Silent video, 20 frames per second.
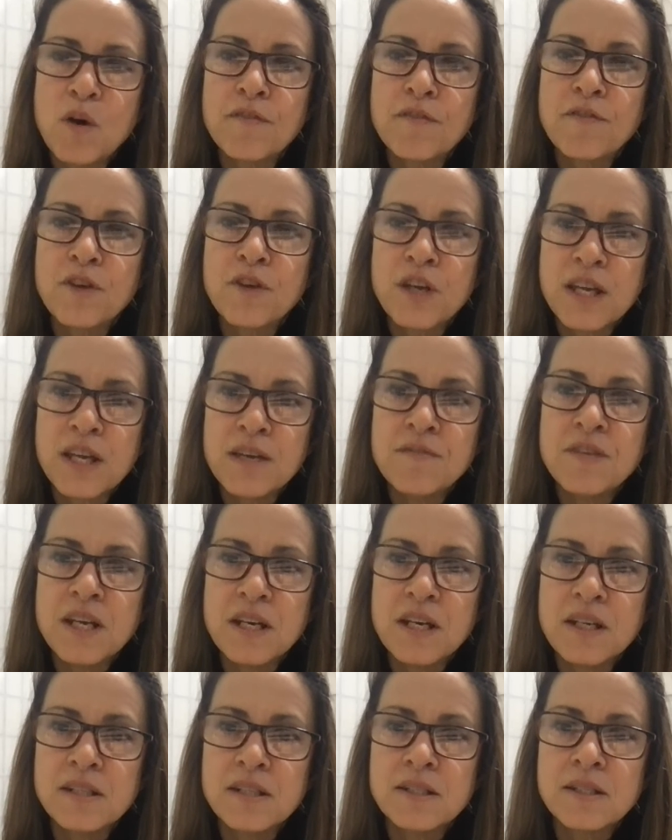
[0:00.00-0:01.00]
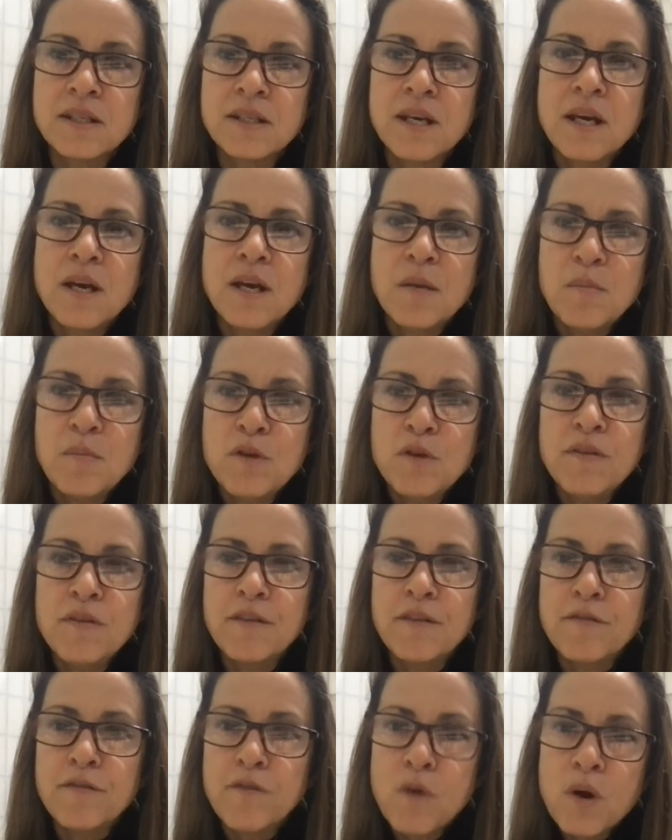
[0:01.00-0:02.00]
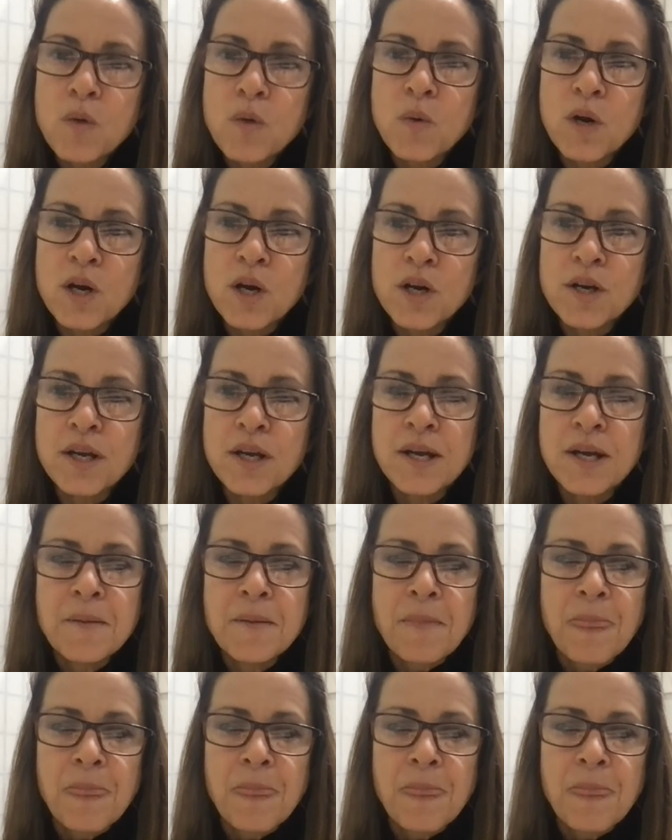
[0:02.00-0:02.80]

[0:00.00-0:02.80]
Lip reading: forgiveness moving forward.